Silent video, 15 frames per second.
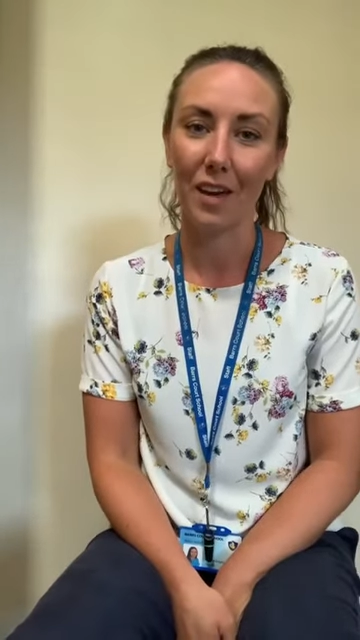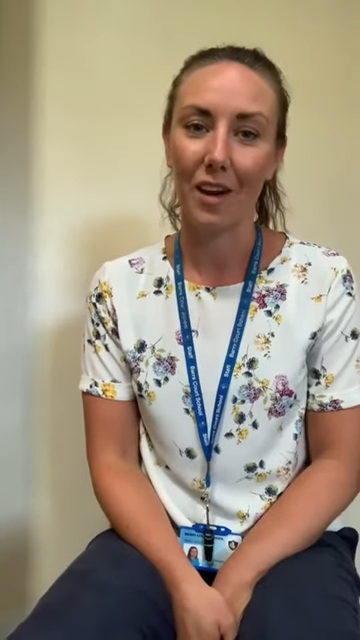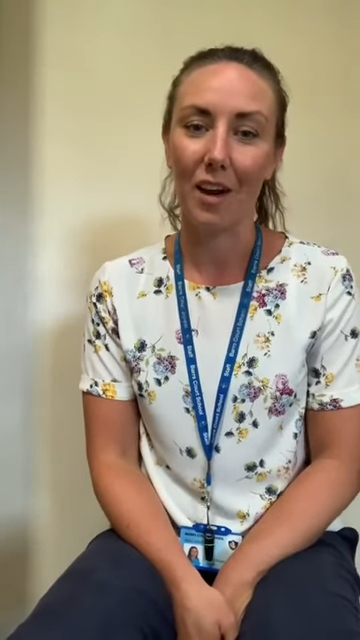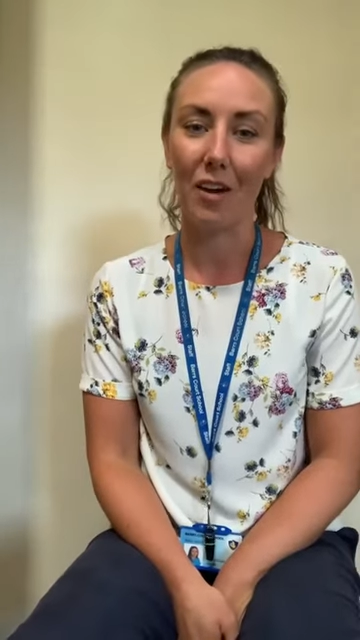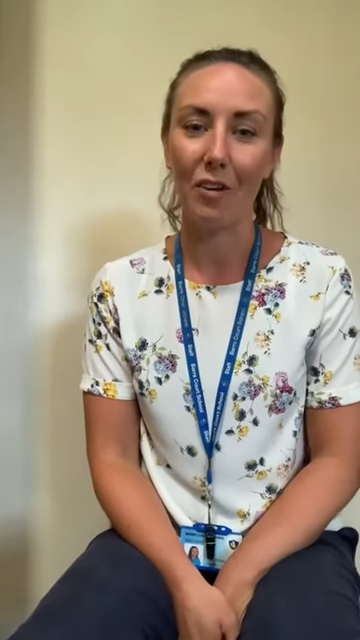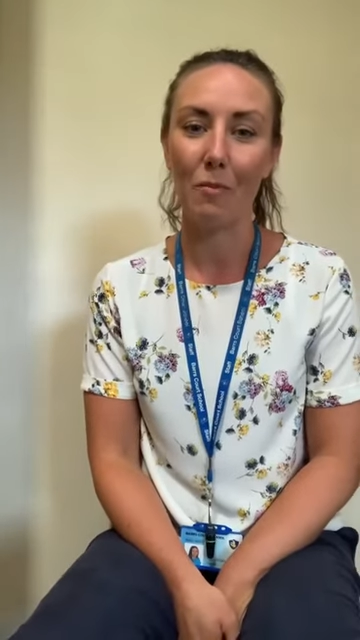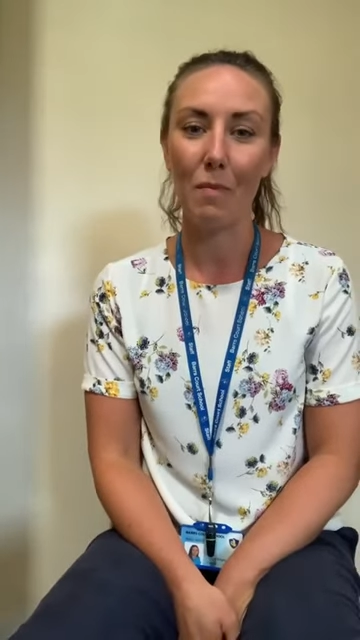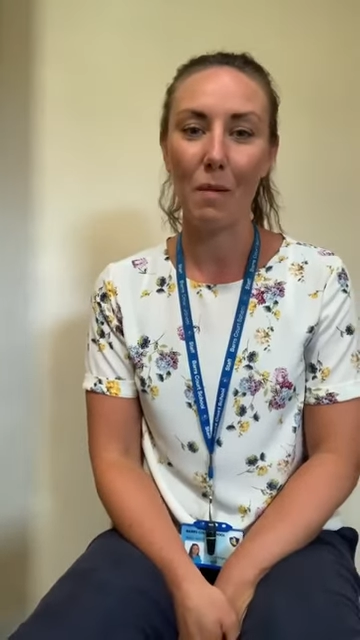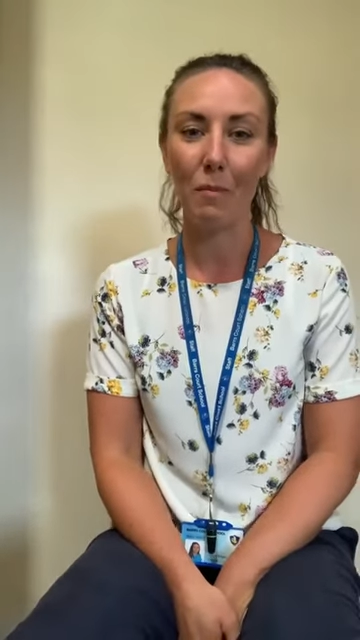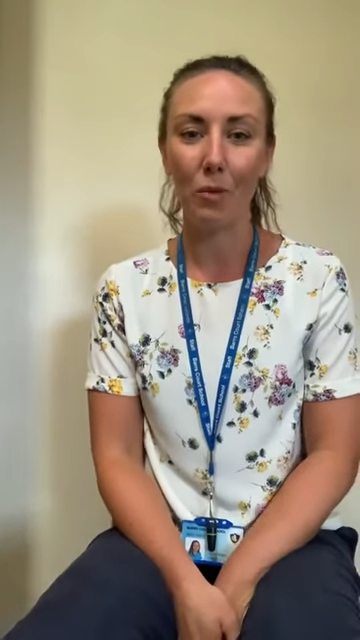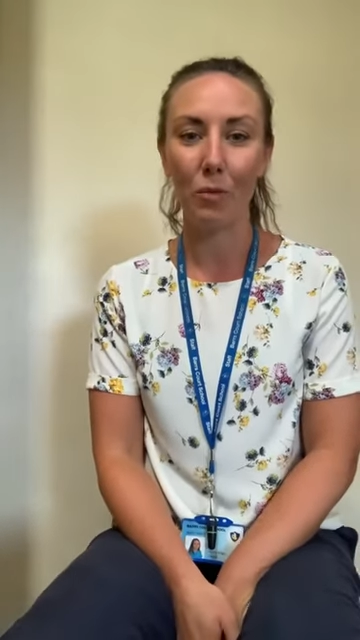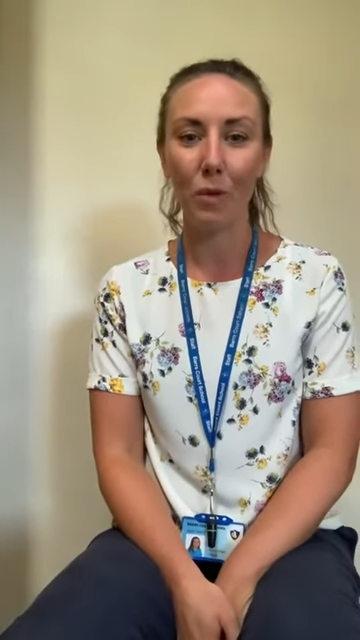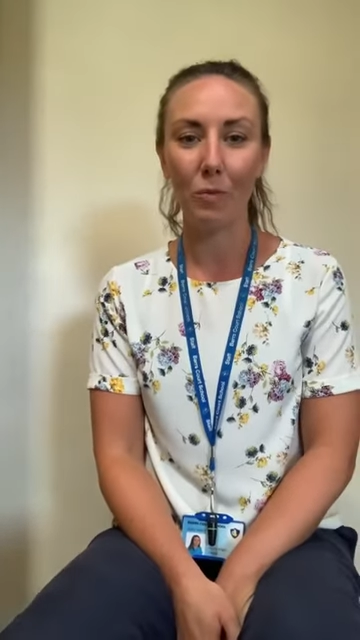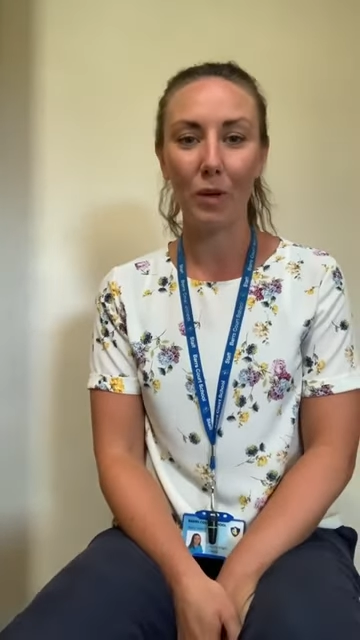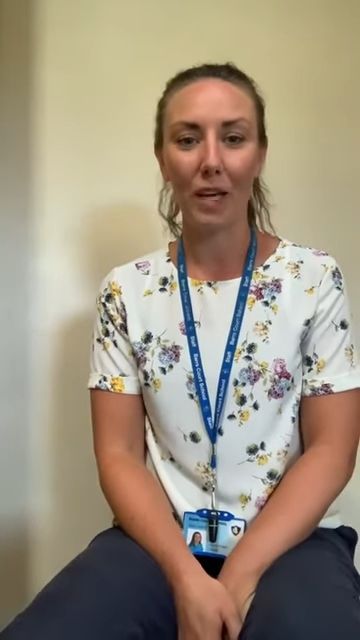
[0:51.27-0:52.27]
I remember
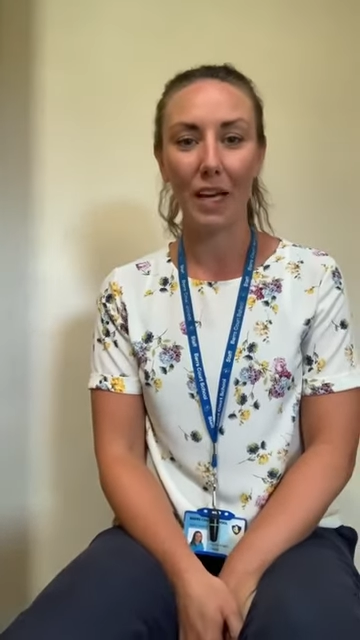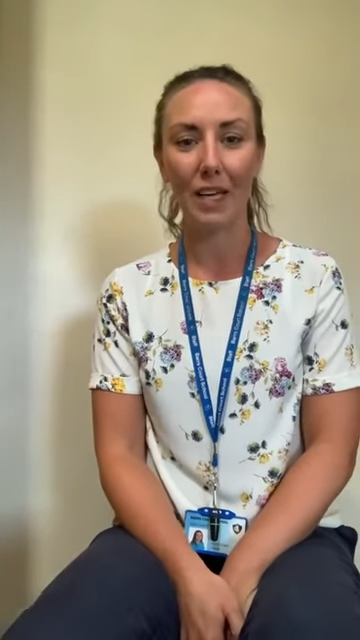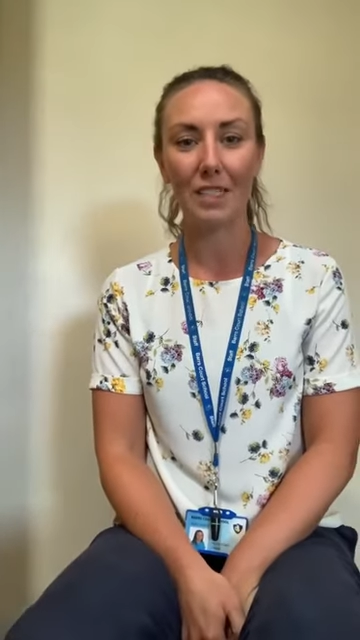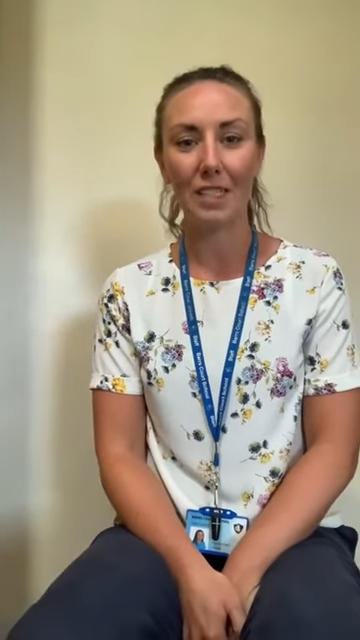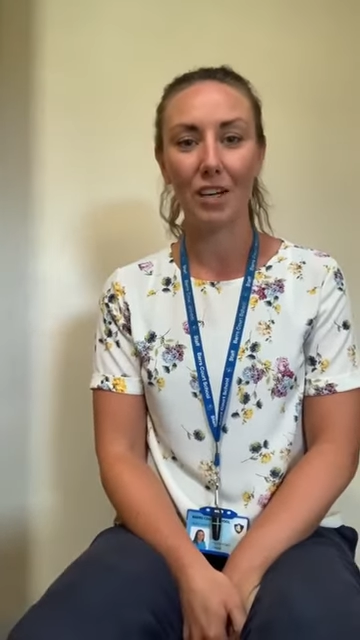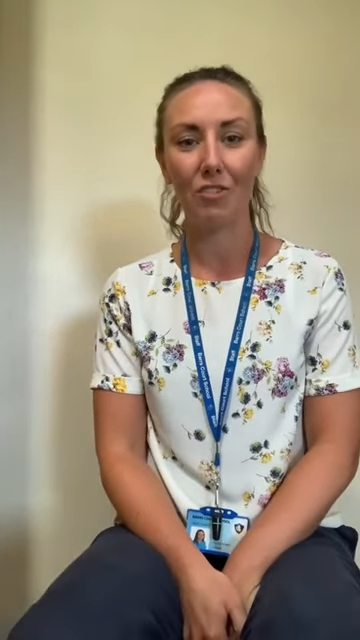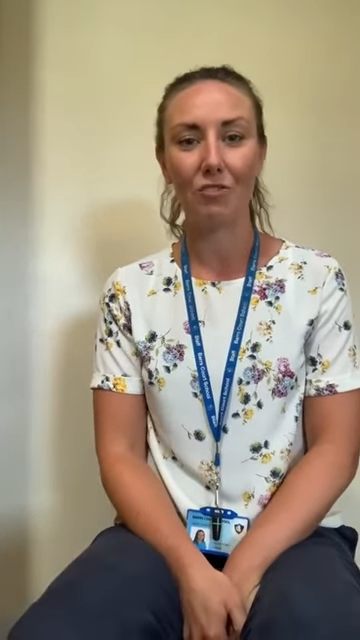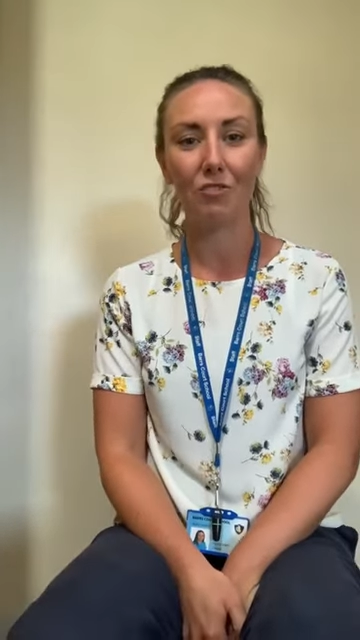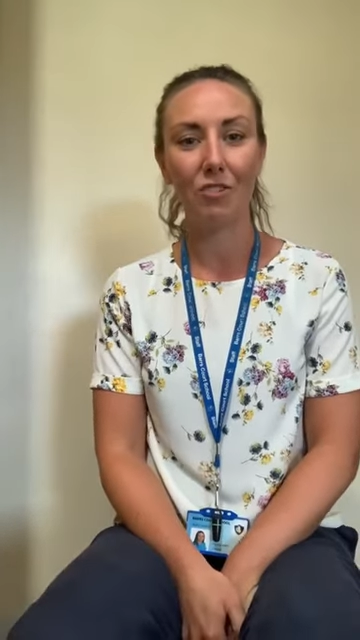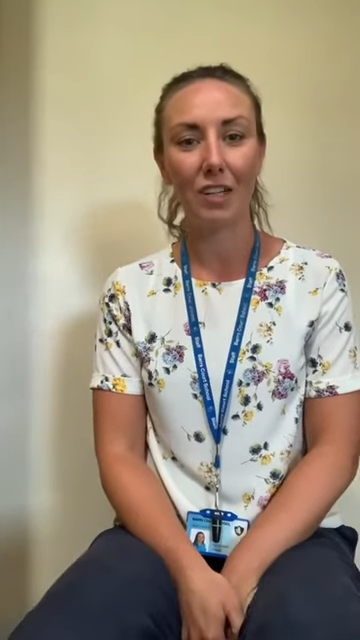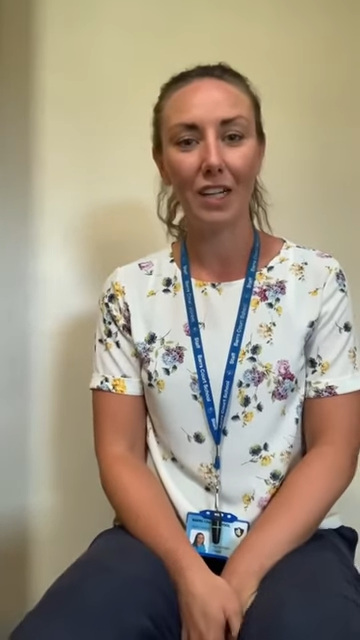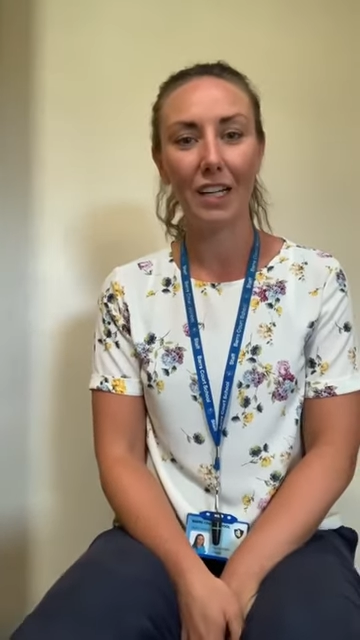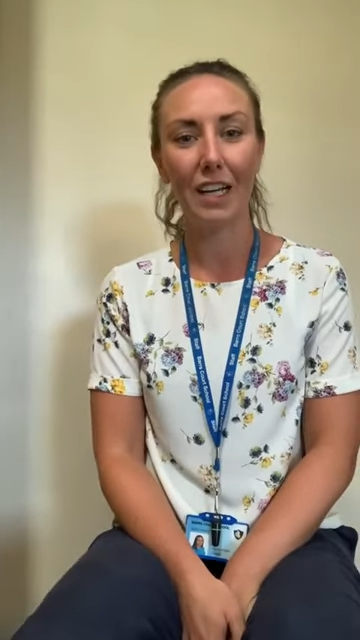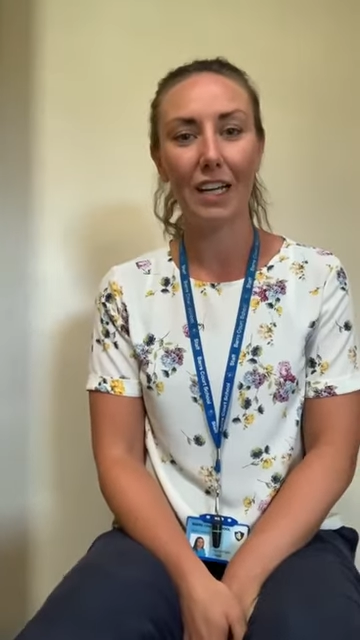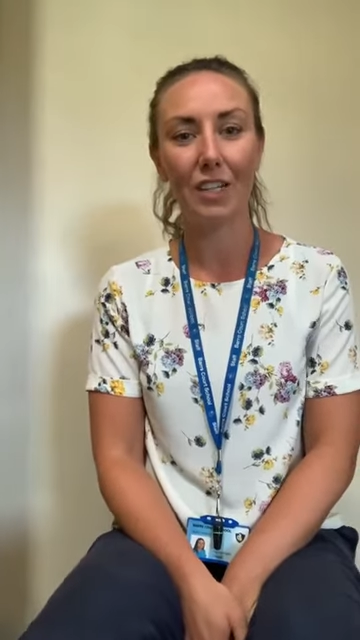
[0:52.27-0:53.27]
when we had a
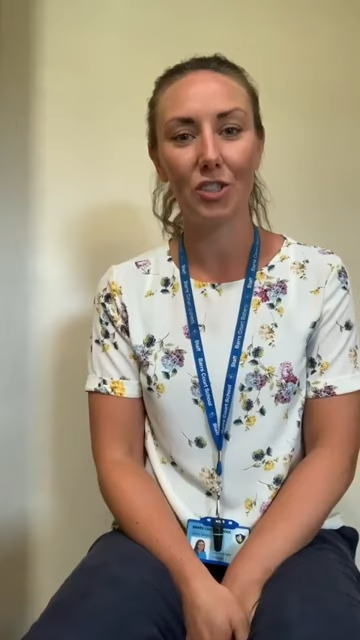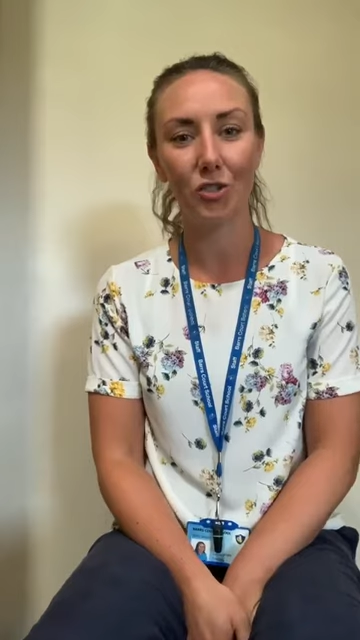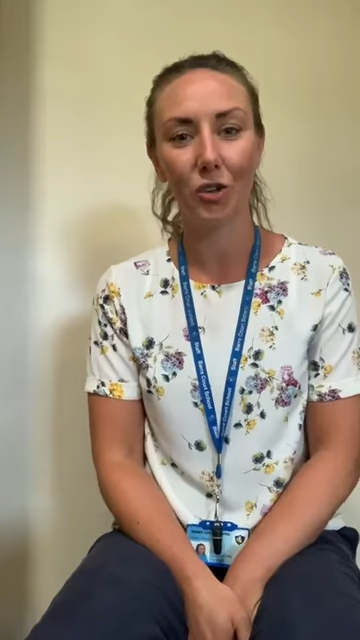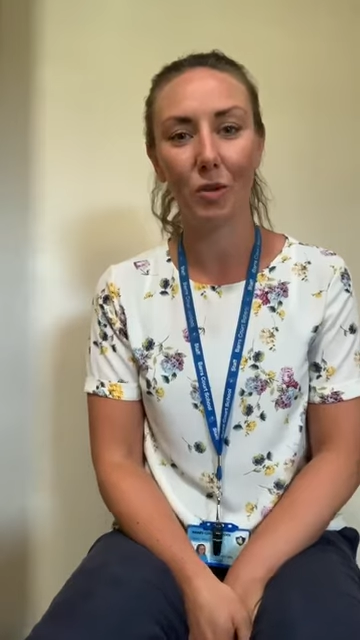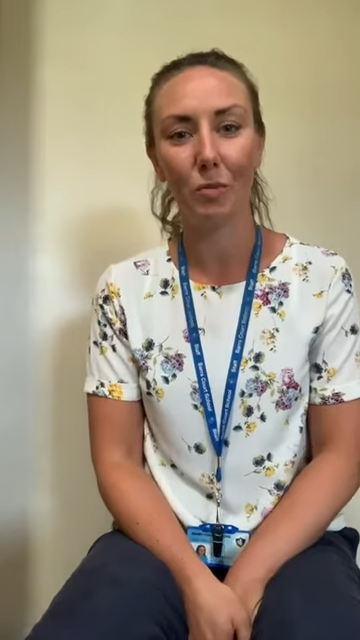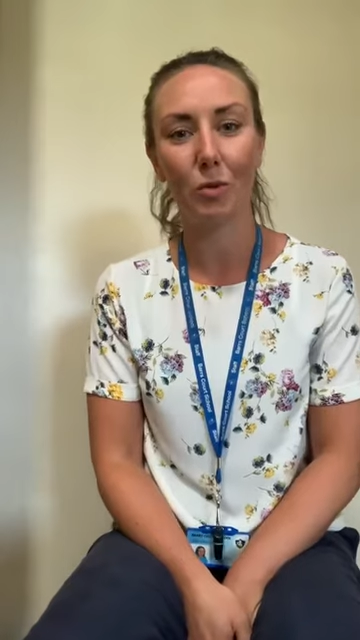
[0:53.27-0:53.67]
really enjoyable